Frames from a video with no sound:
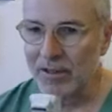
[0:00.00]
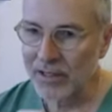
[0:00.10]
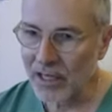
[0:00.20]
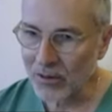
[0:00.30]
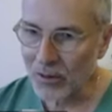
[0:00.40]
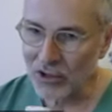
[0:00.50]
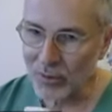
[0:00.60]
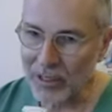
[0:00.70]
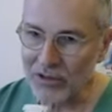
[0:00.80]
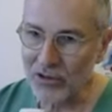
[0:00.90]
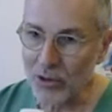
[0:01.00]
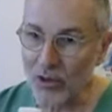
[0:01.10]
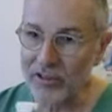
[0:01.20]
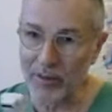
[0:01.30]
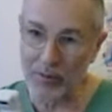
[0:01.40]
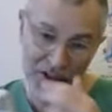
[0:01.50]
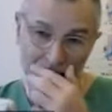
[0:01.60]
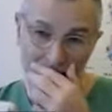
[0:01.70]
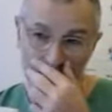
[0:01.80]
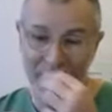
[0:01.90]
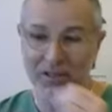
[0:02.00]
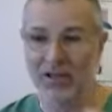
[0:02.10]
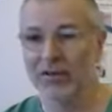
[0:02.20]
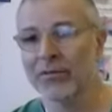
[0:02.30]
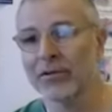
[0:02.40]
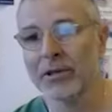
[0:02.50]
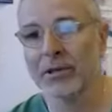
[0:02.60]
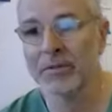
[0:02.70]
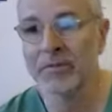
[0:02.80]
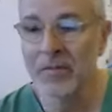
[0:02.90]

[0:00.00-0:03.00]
Now, what about the long-term results of the